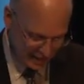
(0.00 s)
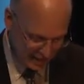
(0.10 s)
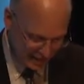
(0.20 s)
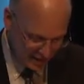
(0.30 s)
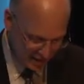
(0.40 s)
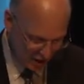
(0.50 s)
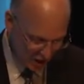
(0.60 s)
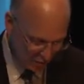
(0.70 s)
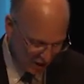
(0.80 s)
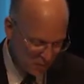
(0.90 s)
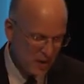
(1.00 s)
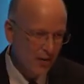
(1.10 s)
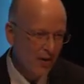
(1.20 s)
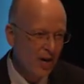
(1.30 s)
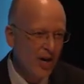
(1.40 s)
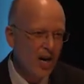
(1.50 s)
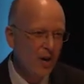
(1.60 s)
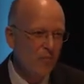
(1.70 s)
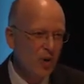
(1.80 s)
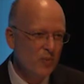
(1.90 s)
he sees in the karmic mirror
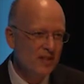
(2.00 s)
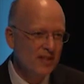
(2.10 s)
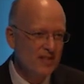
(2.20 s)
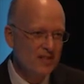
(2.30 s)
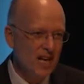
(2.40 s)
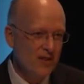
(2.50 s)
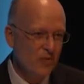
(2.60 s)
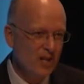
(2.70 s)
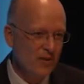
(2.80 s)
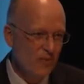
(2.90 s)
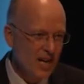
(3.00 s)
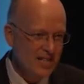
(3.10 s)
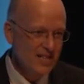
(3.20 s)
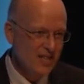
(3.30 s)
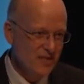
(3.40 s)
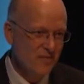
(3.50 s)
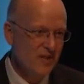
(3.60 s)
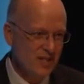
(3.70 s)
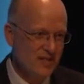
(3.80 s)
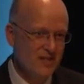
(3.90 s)
a moment in his life when he raised his
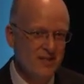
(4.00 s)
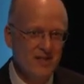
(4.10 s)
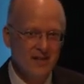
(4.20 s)
fist